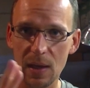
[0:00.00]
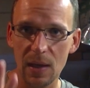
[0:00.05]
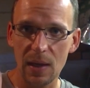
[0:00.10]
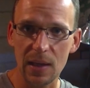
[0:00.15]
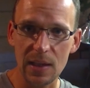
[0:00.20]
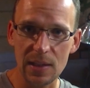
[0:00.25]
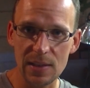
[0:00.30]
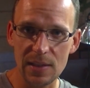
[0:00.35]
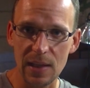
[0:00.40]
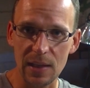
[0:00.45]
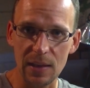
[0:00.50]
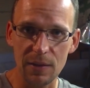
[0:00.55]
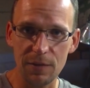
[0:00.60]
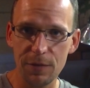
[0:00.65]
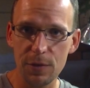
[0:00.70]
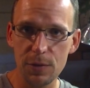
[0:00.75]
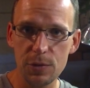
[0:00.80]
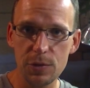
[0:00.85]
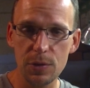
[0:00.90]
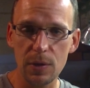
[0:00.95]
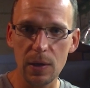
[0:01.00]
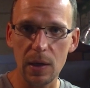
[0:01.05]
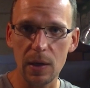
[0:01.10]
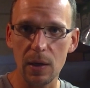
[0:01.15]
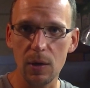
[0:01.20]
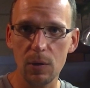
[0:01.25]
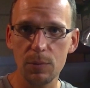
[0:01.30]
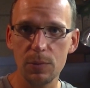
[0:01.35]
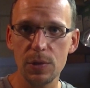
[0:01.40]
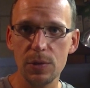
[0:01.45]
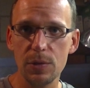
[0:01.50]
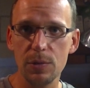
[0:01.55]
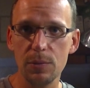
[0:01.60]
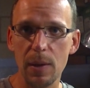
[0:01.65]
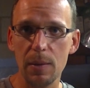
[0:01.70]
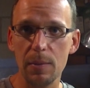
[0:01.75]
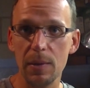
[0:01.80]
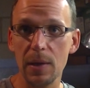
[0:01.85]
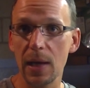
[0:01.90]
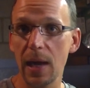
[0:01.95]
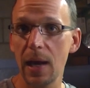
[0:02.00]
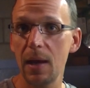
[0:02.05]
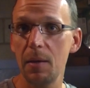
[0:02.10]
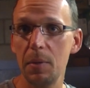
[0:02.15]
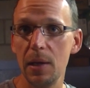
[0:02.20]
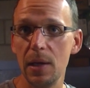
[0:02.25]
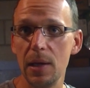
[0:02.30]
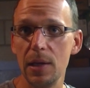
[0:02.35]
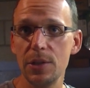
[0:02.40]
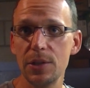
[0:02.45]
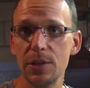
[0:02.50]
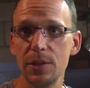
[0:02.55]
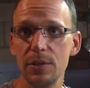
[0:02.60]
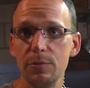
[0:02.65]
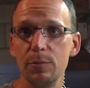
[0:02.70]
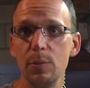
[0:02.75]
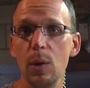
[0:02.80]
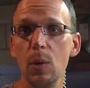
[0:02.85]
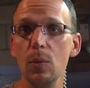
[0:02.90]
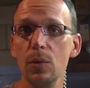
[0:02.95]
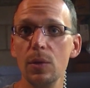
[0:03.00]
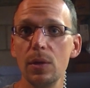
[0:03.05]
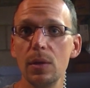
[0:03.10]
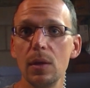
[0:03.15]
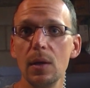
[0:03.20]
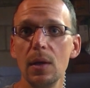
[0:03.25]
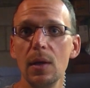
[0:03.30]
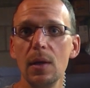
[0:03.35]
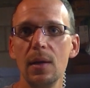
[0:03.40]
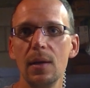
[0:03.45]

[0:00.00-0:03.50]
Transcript: like I said in the future I hope to do maybe a combination of both